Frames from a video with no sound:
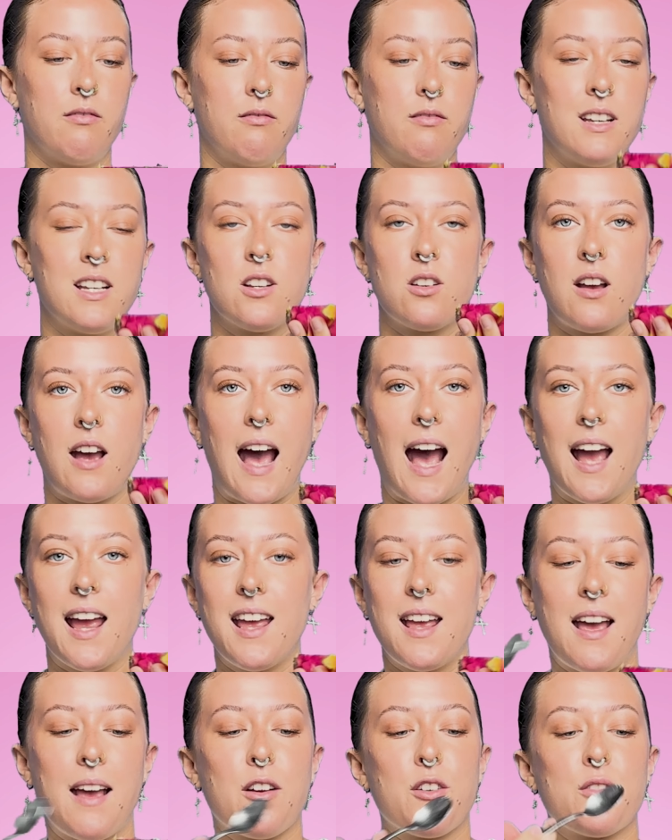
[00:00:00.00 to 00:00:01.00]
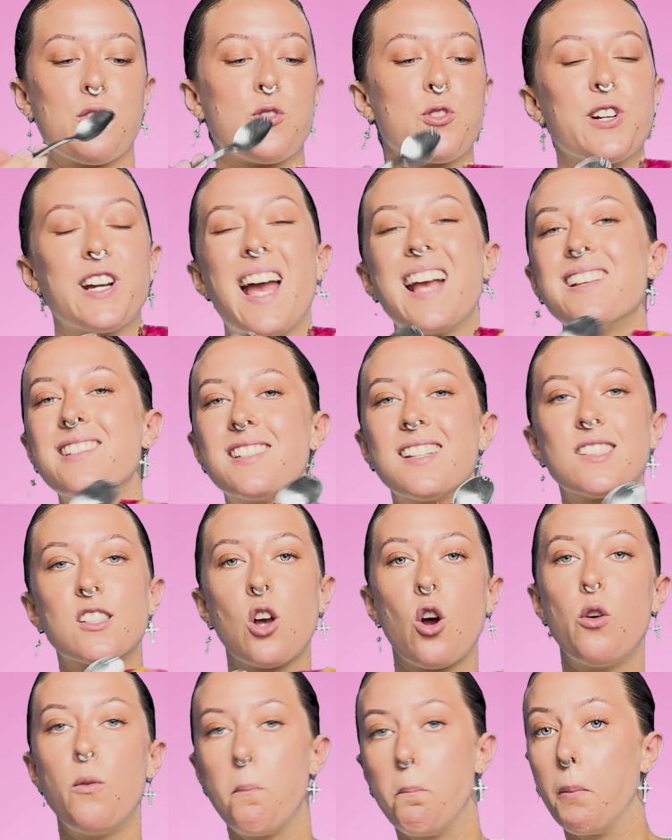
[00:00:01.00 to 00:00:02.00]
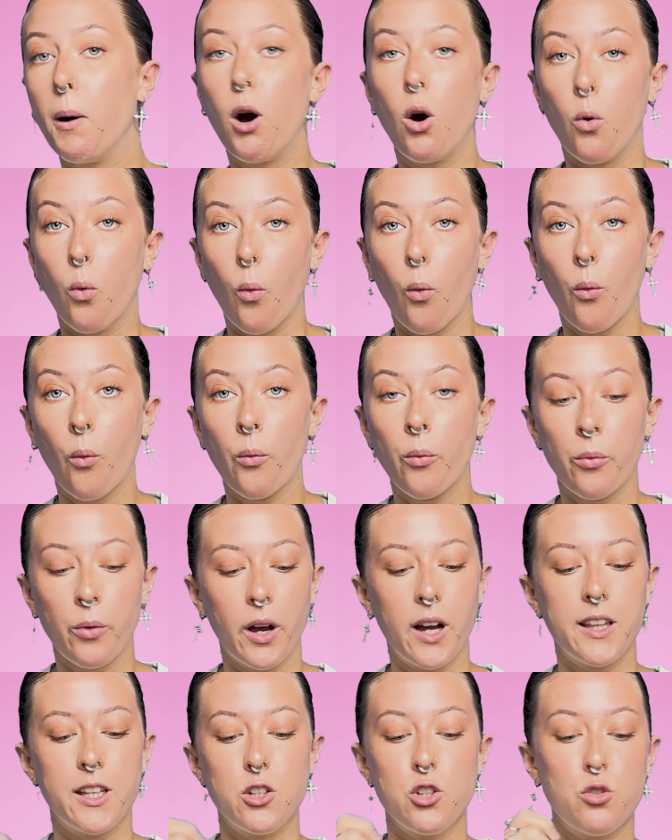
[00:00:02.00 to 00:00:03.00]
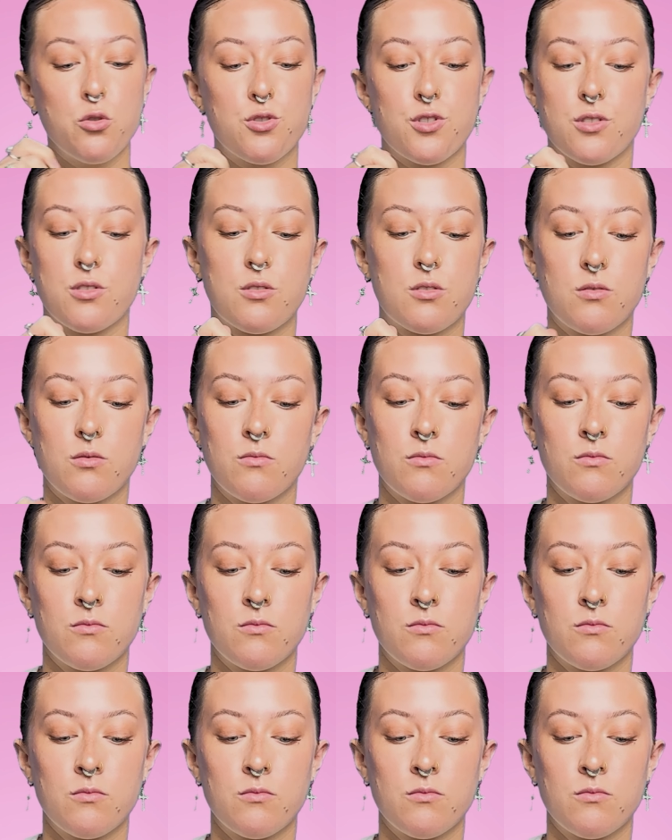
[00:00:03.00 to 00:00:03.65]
it creates its own bowl and then you just